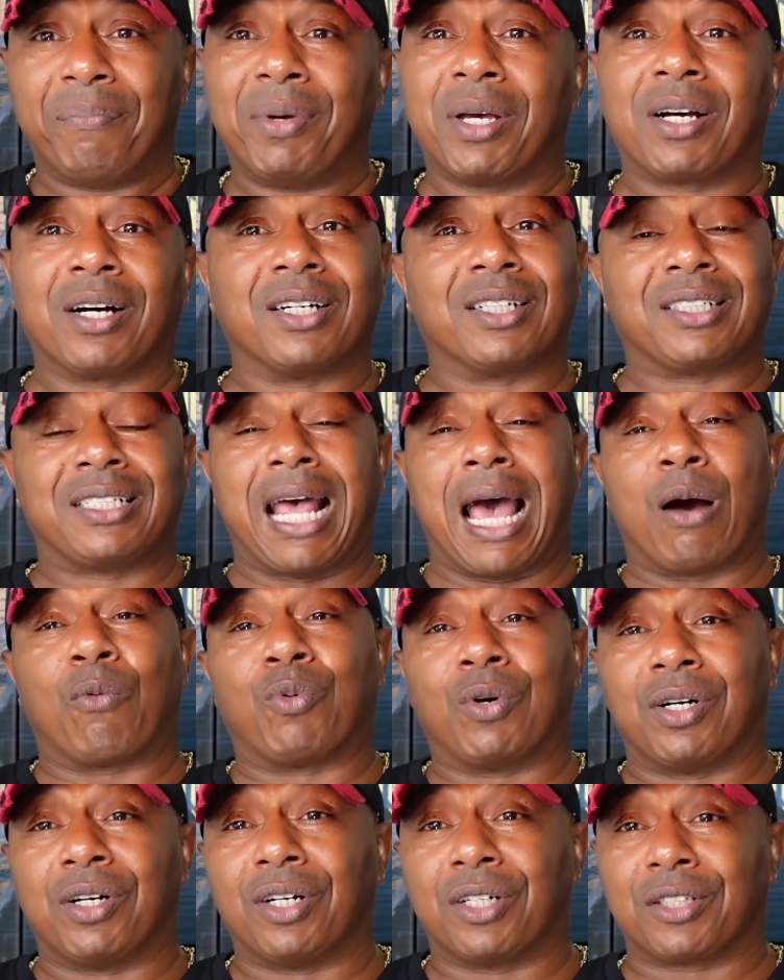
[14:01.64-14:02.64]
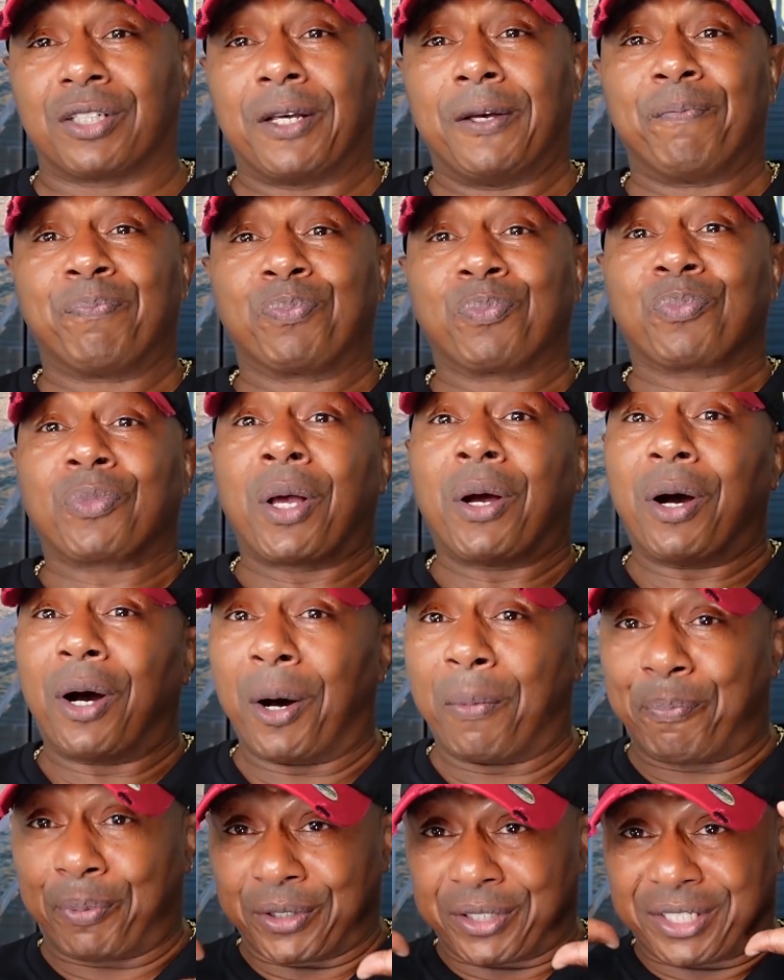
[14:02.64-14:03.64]
because that was
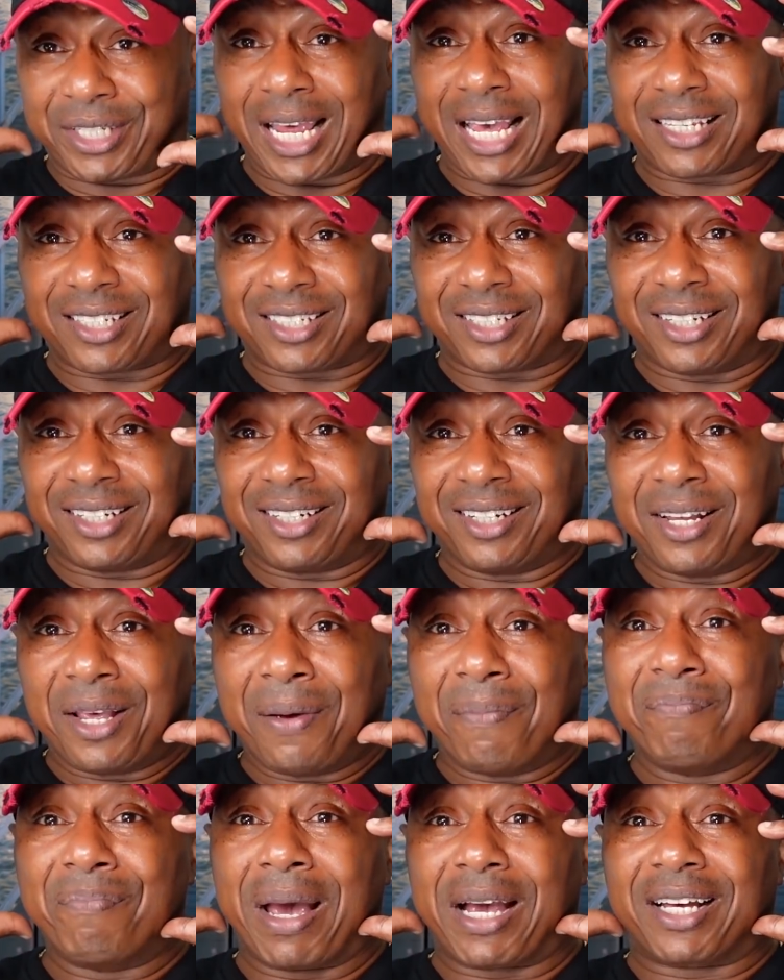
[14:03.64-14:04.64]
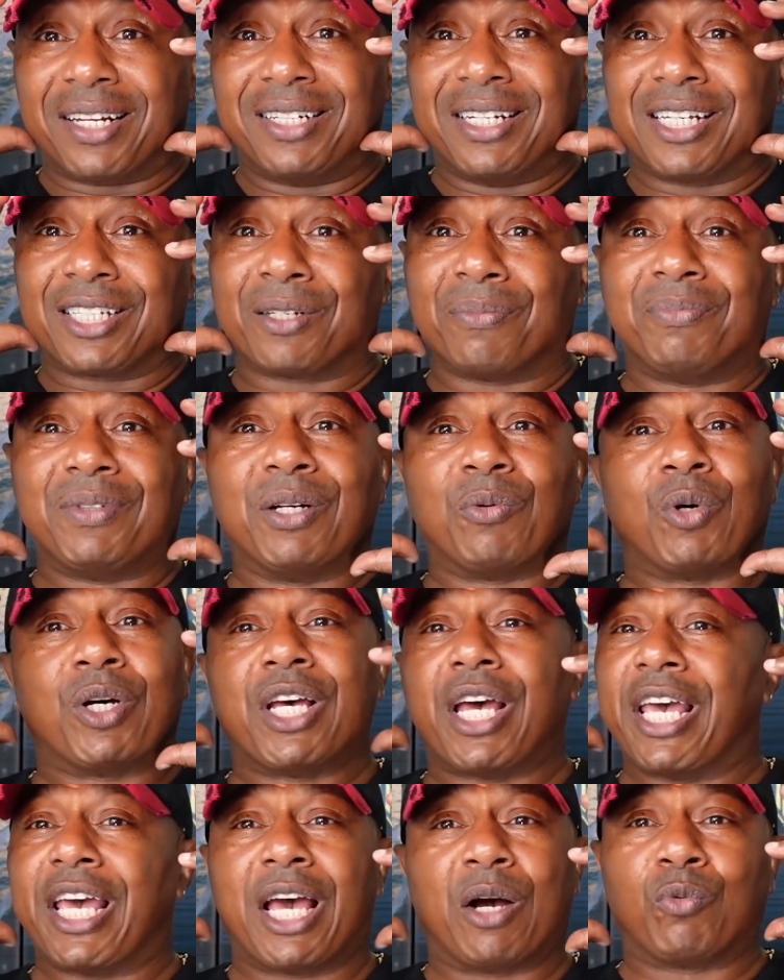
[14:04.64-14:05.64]
a protection mechanism that
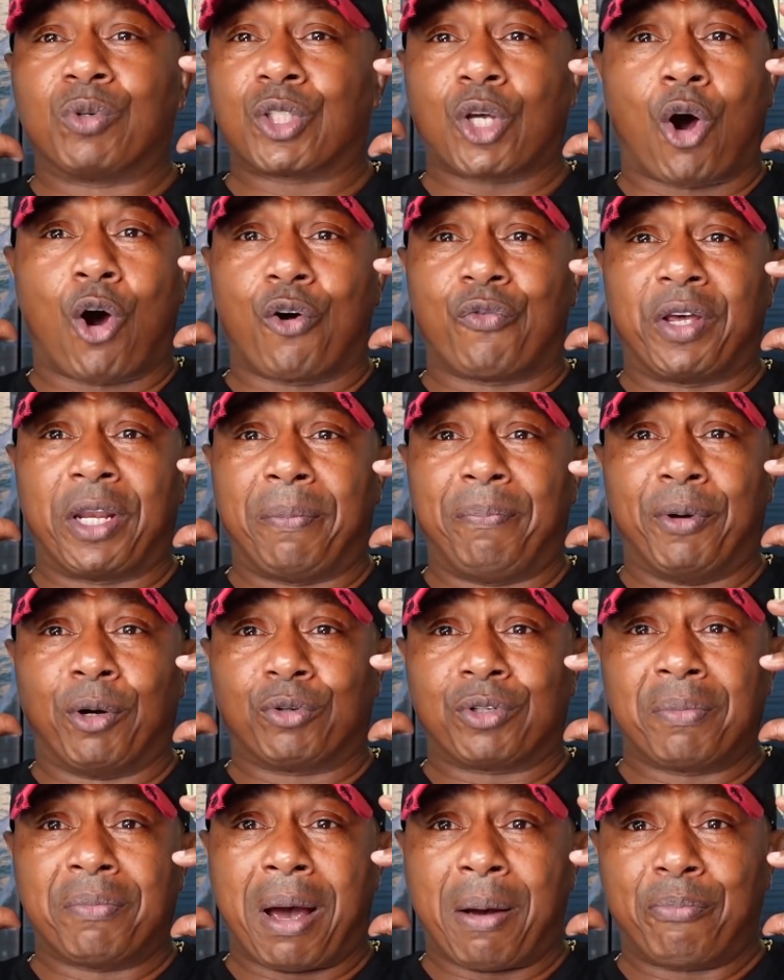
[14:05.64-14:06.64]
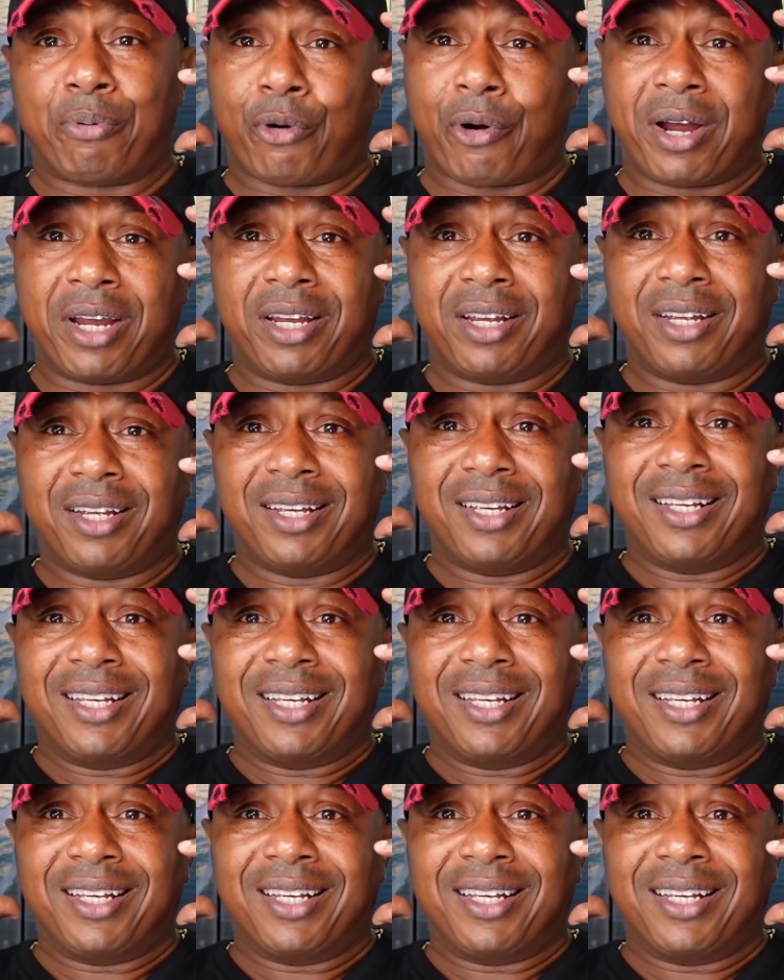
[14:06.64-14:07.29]
was already built in my brain.